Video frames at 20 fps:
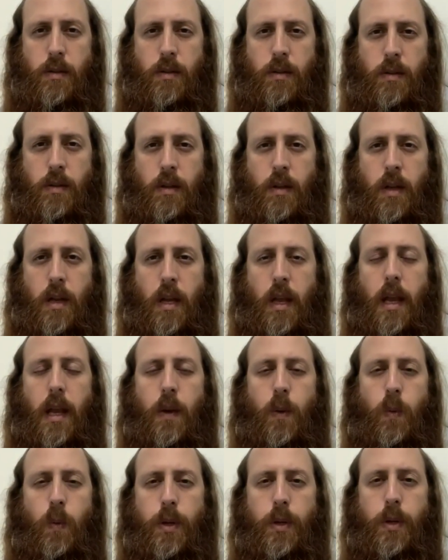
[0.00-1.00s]
And when
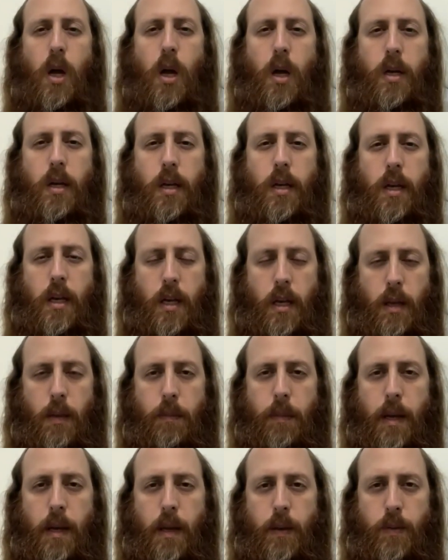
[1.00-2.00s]
you start
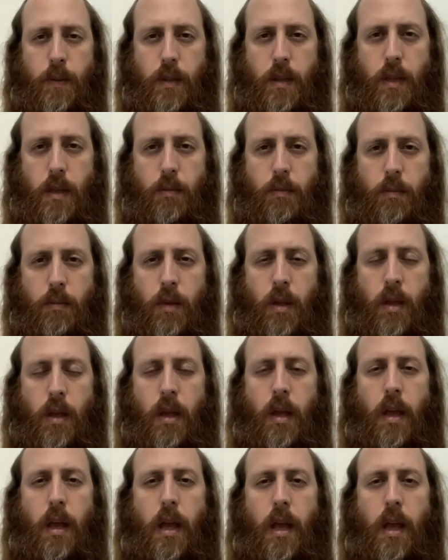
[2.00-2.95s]
talking about them